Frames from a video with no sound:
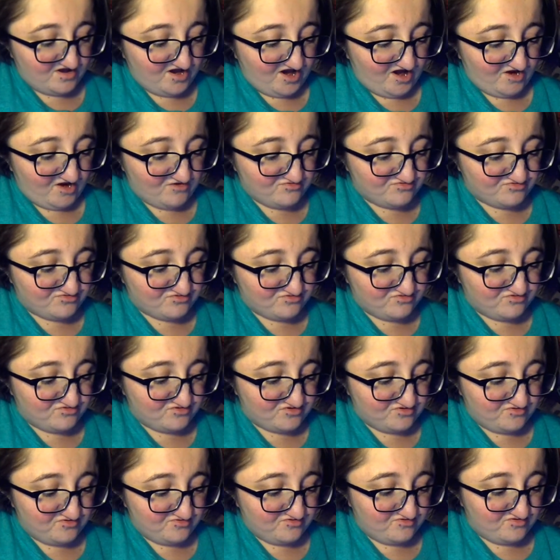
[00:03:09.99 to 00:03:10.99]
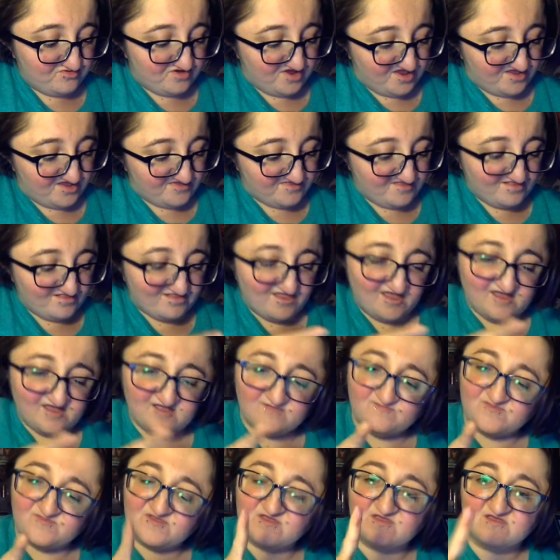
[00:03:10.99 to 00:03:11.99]
Harajuku is a
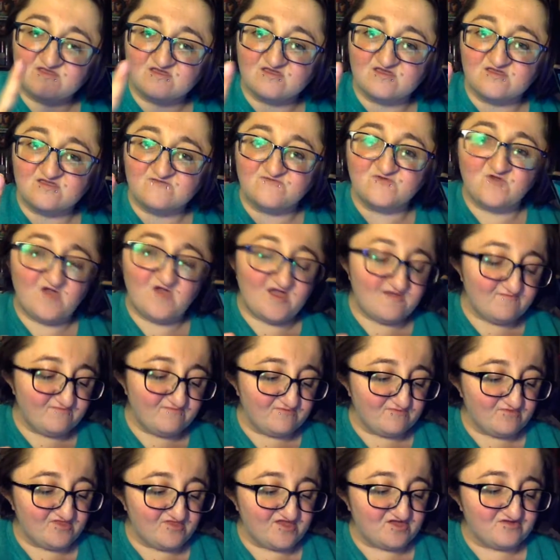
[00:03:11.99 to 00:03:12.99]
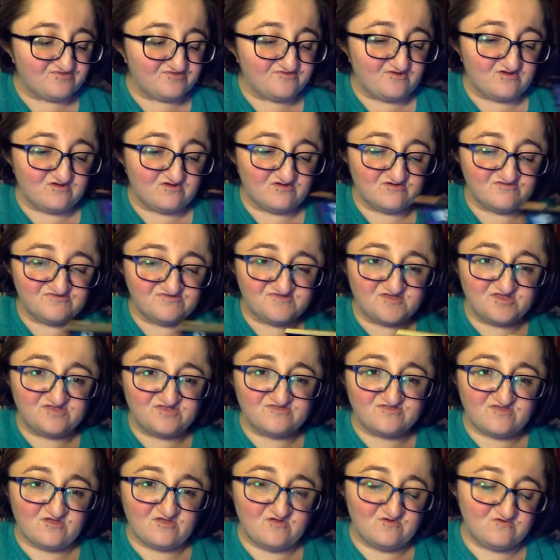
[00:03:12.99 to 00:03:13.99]
light pink. If you have like a darker skin
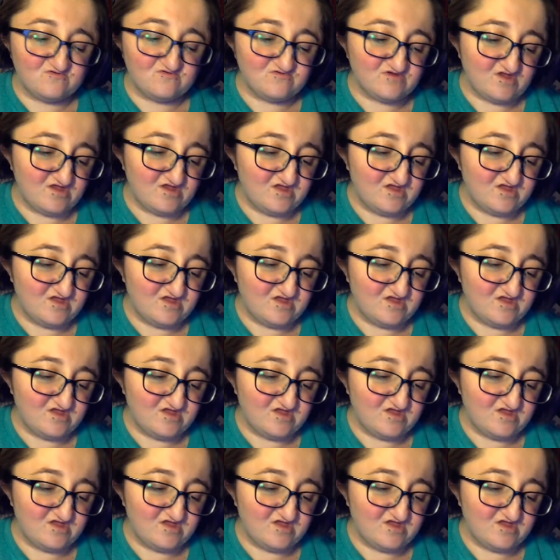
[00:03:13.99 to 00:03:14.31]
tone,